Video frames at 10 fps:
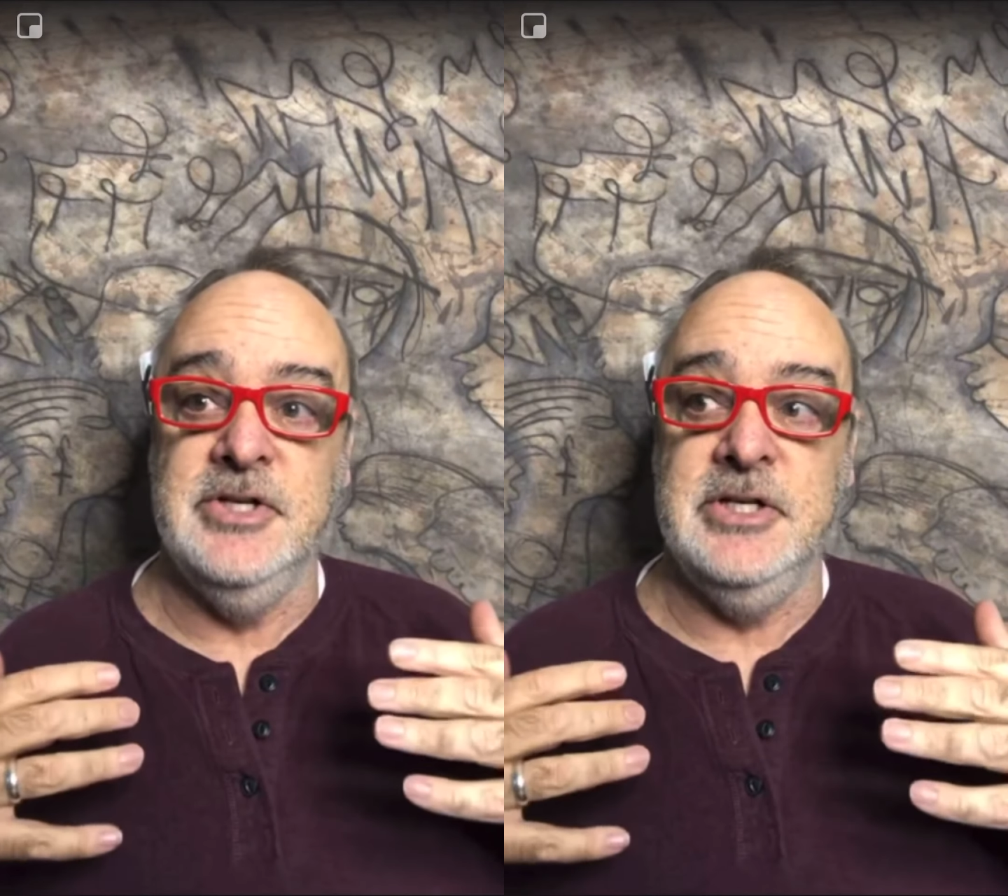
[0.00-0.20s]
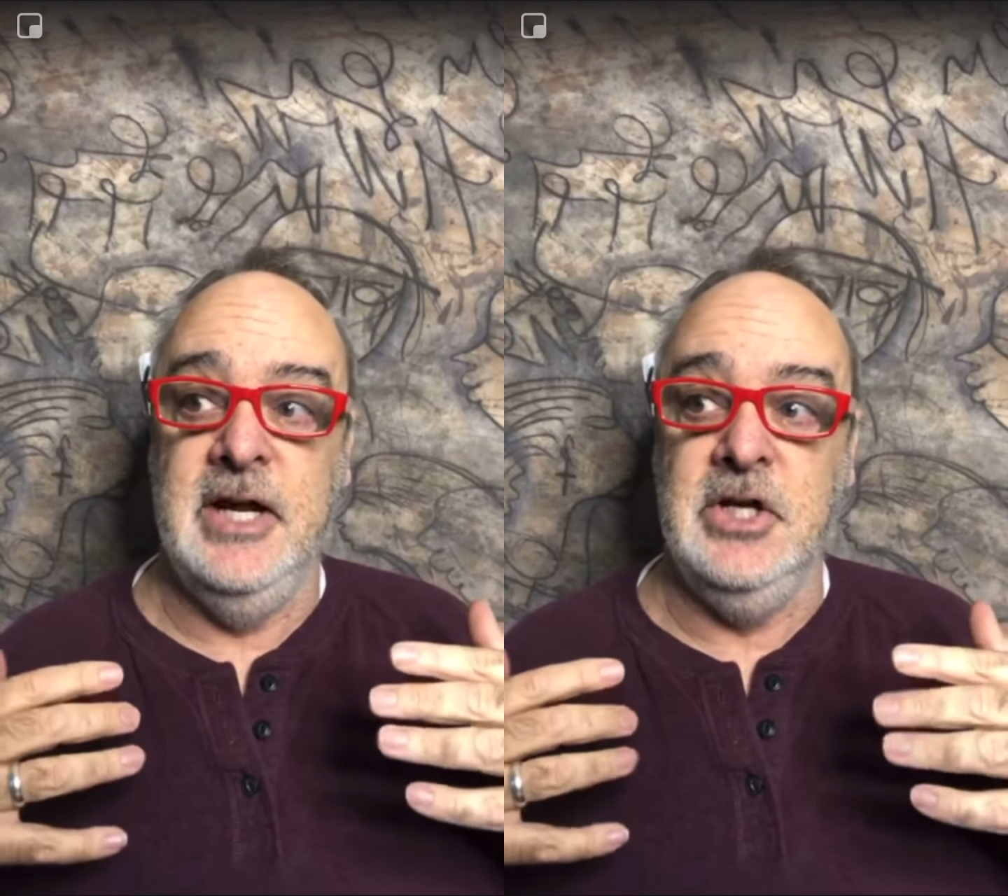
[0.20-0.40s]

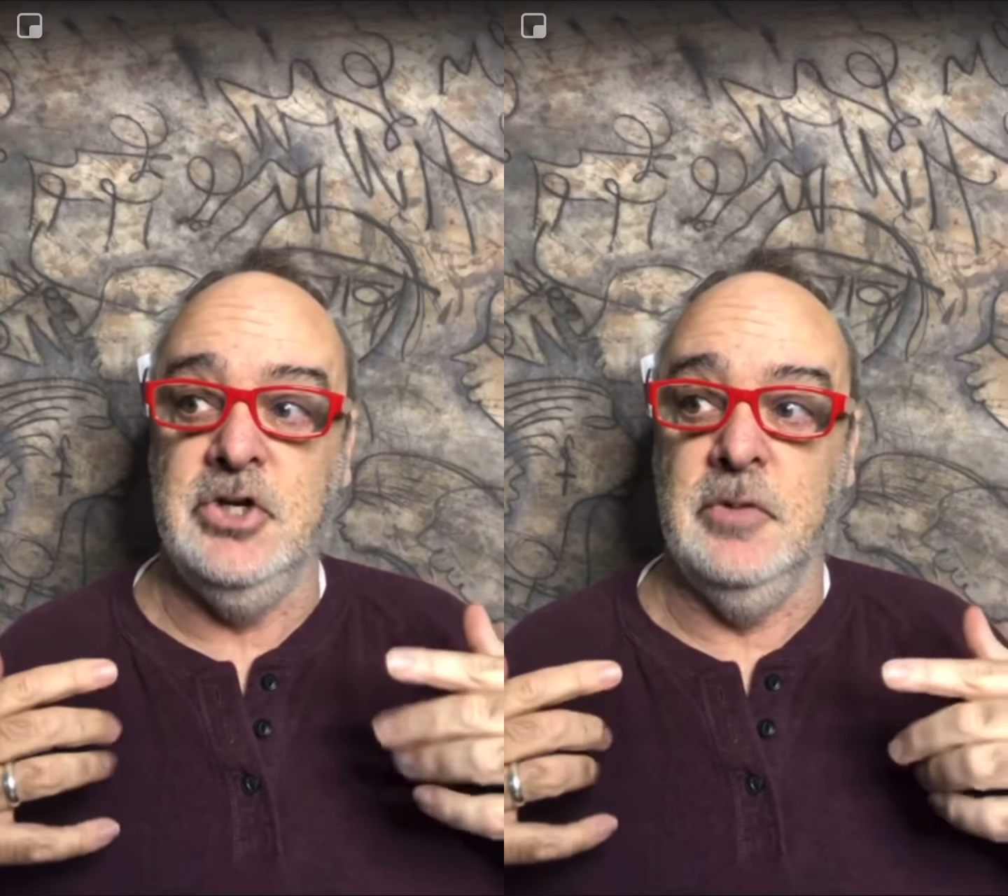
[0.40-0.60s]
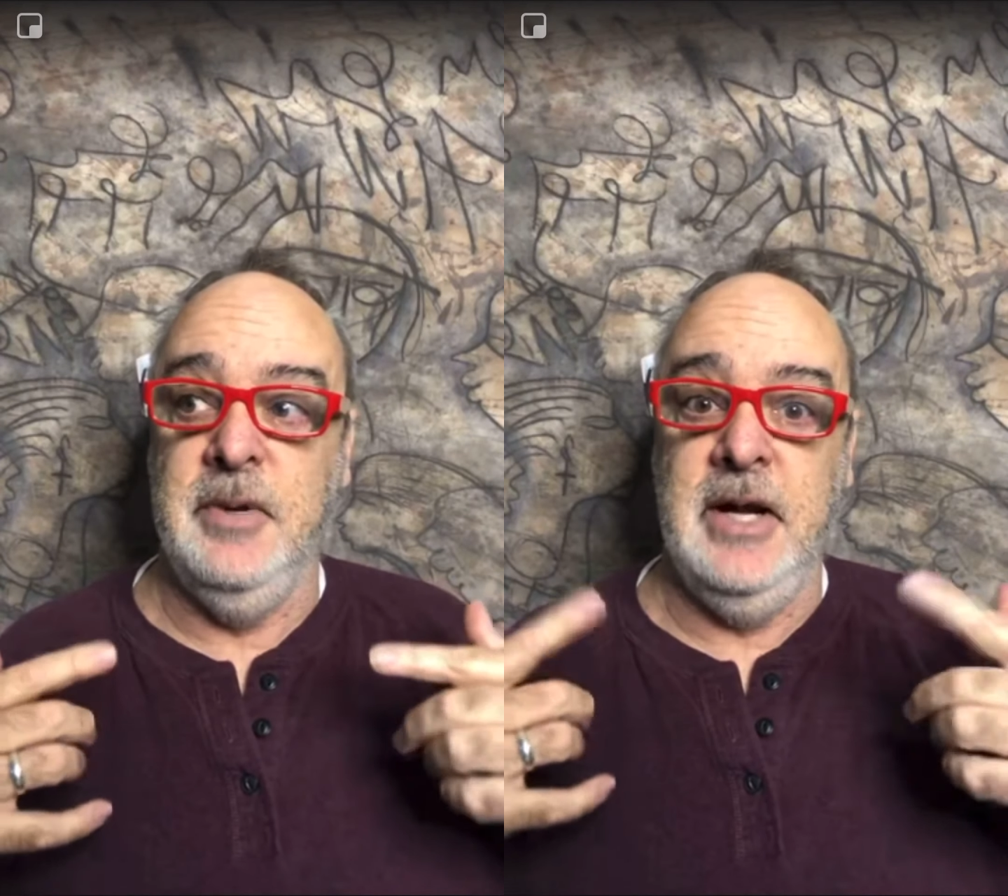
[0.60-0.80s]

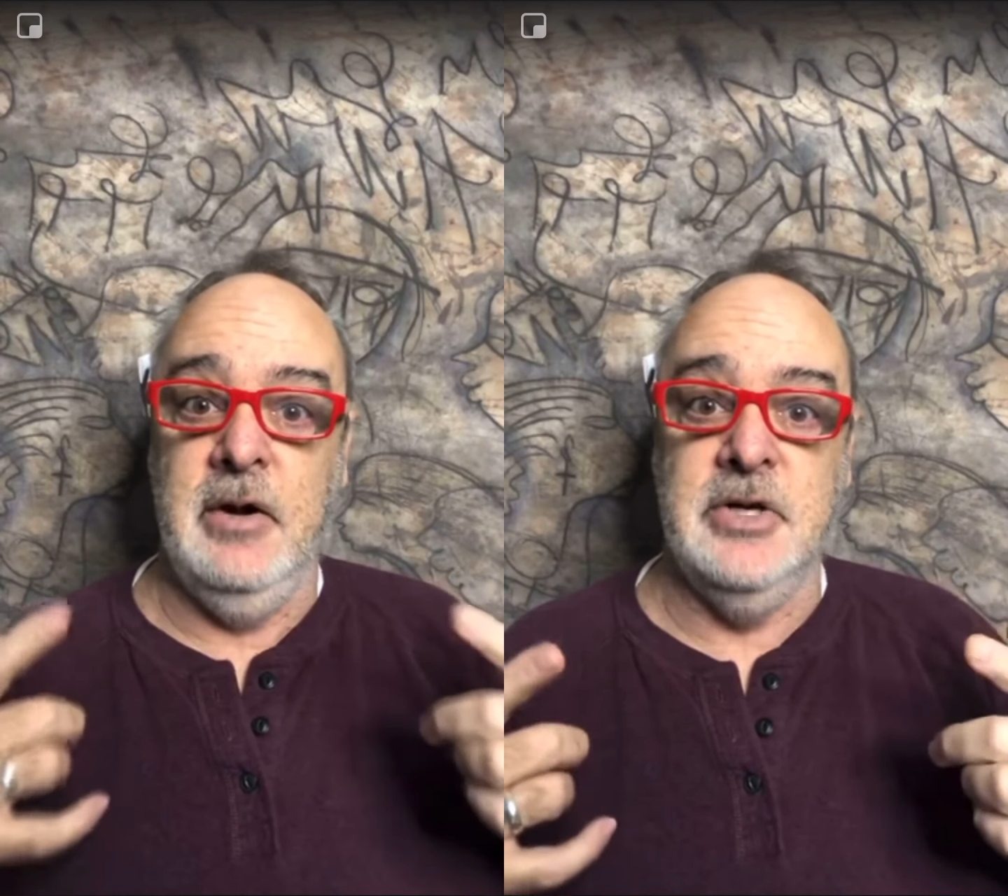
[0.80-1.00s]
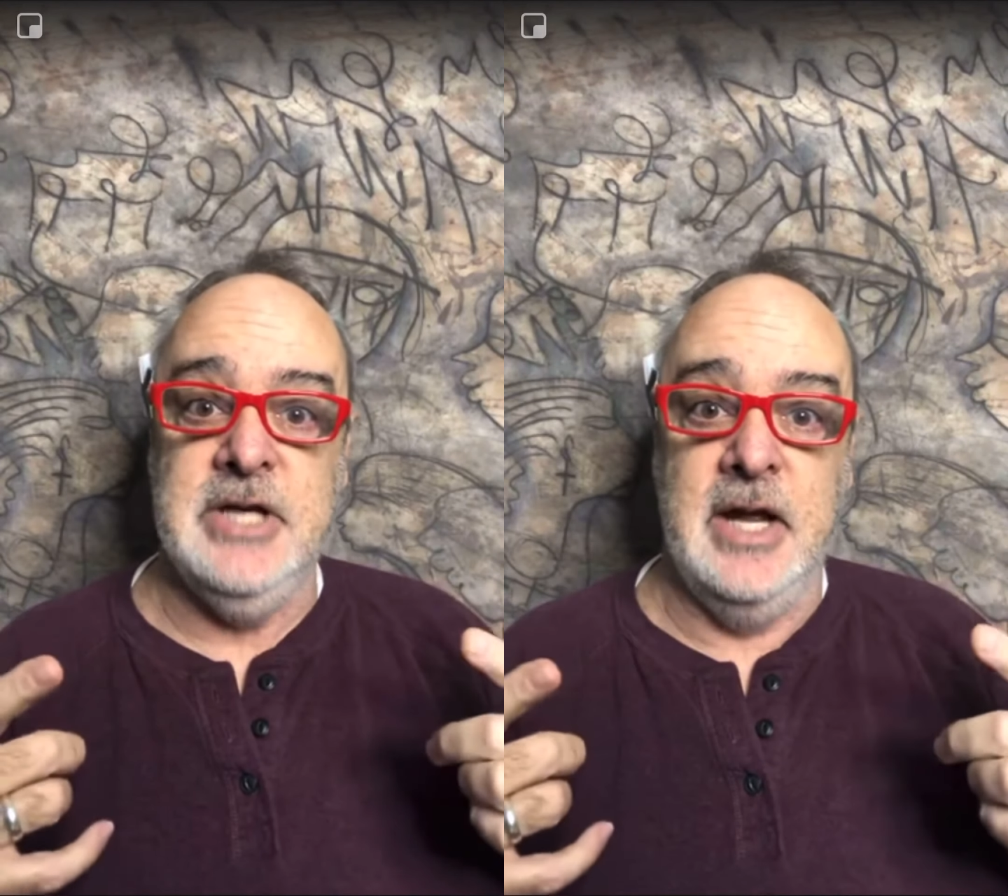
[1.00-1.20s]
teacher being
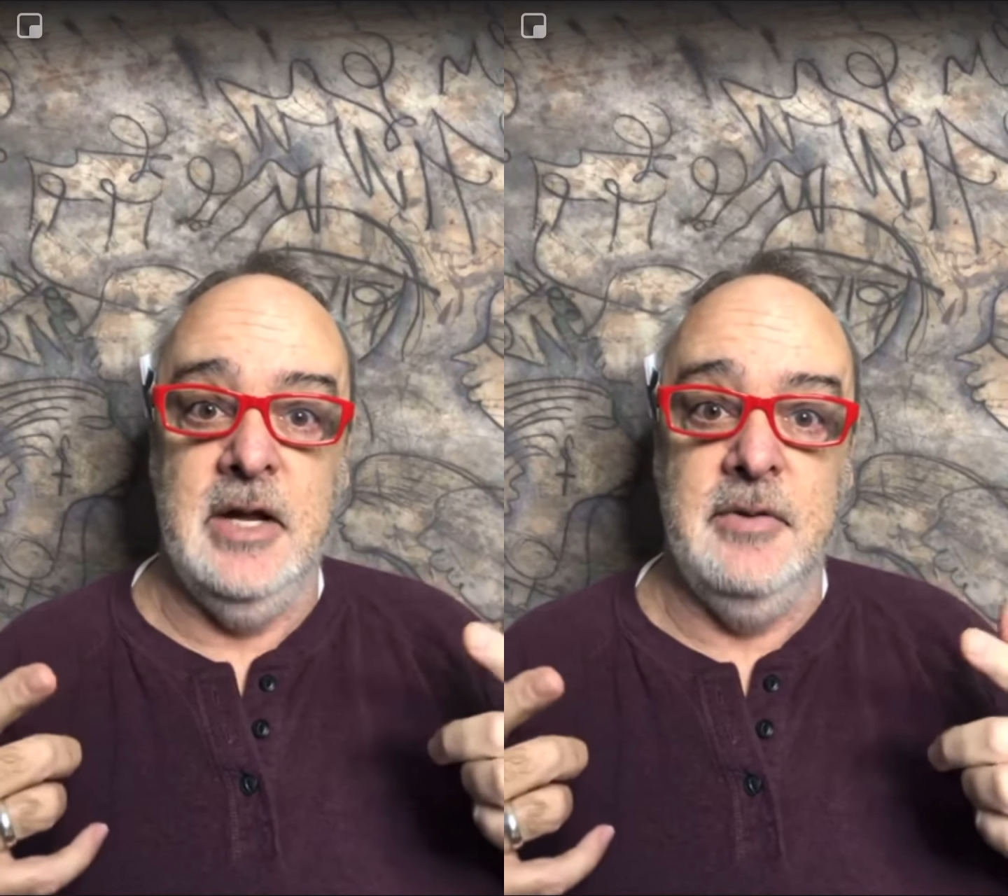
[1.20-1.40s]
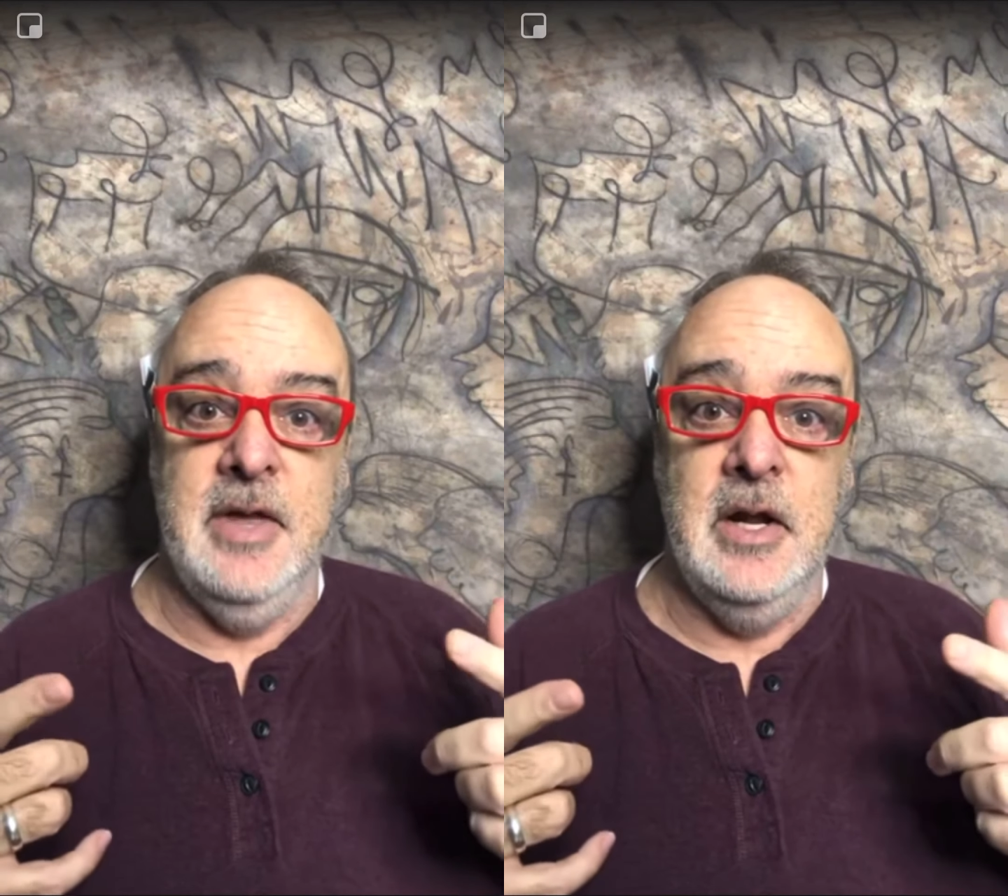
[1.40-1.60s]

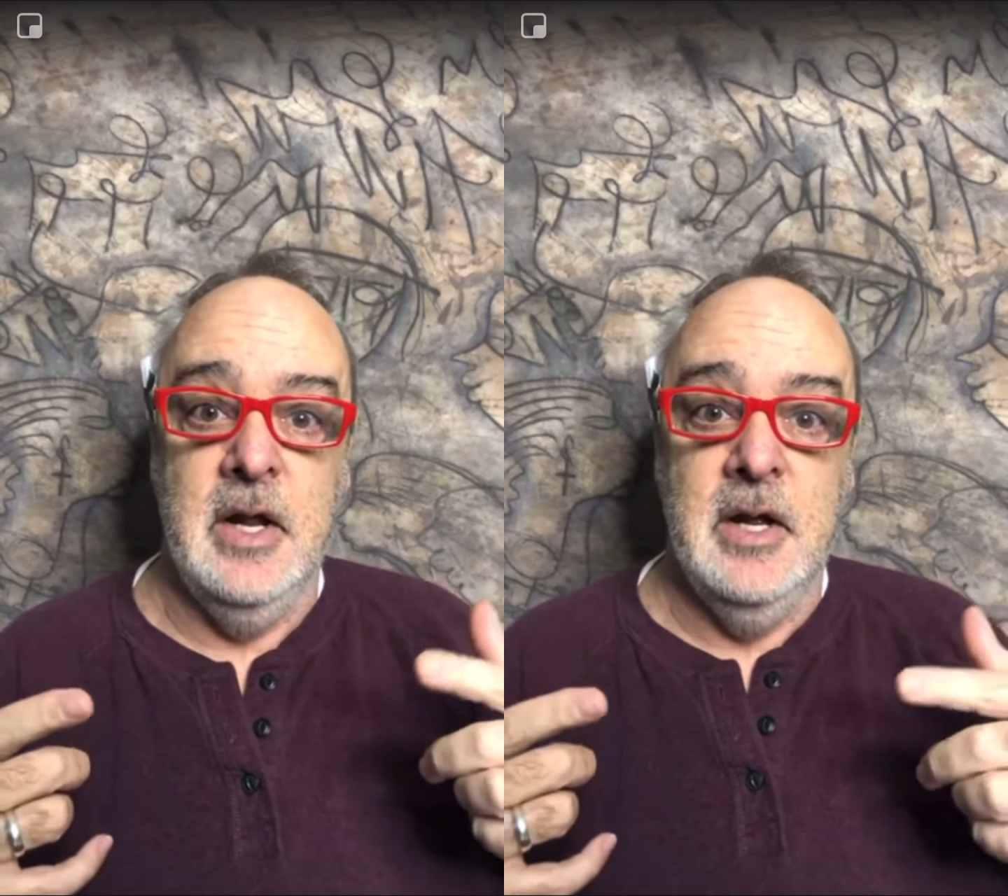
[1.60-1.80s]
irritated that